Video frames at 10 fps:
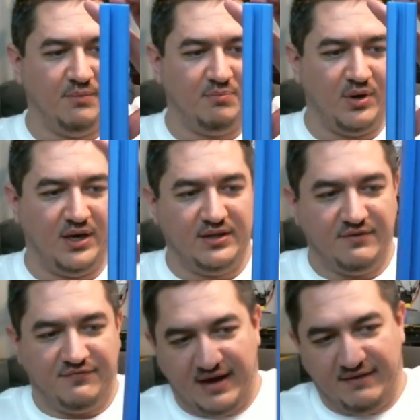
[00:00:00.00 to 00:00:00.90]
it printed
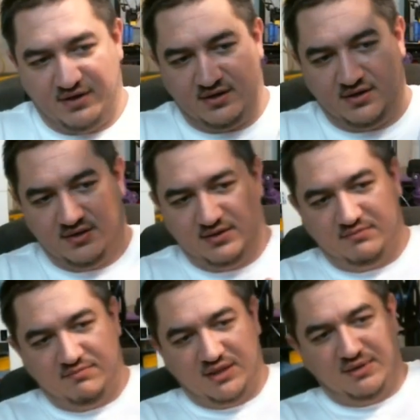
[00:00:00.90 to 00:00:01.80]
the 500
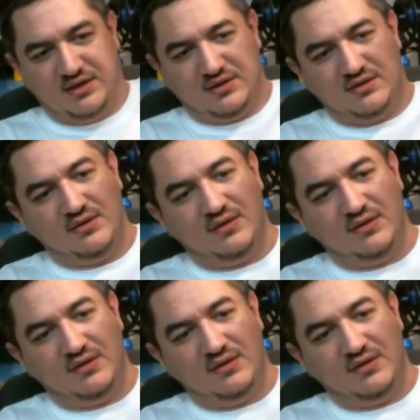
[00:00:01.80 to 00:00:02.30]
millimeter.